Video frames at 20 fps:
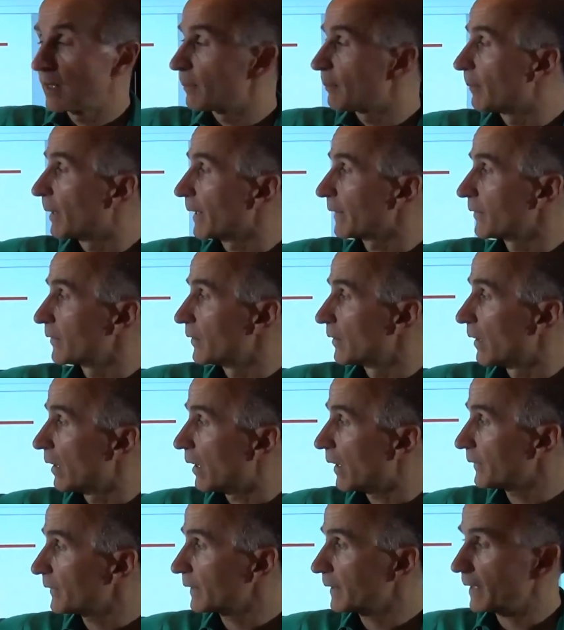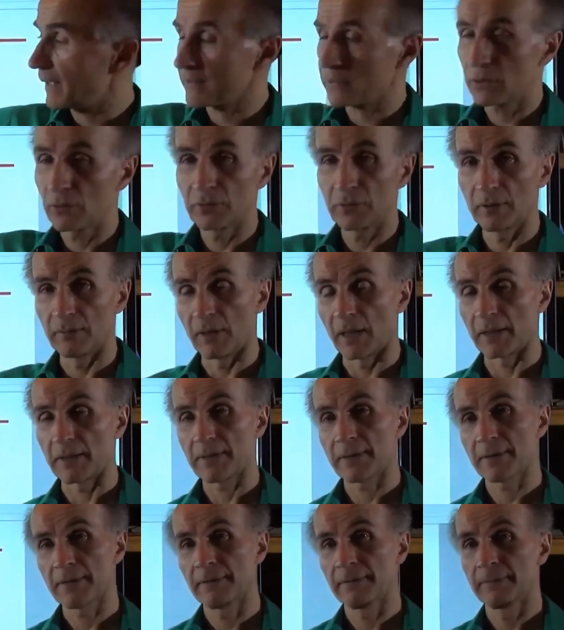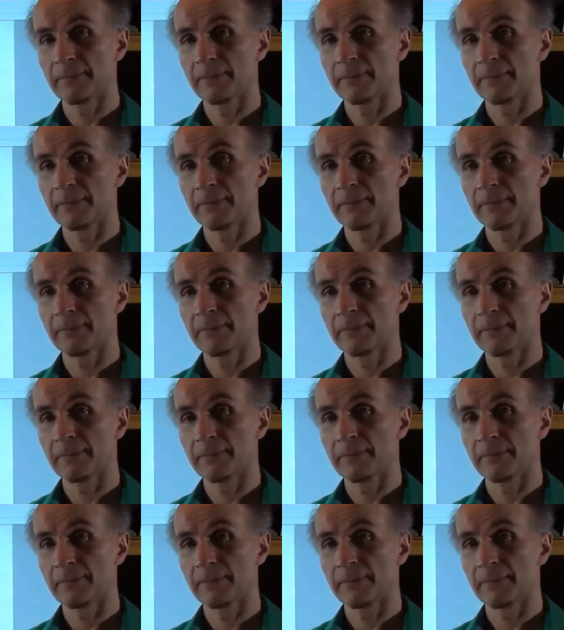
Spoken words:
but not the cascode device.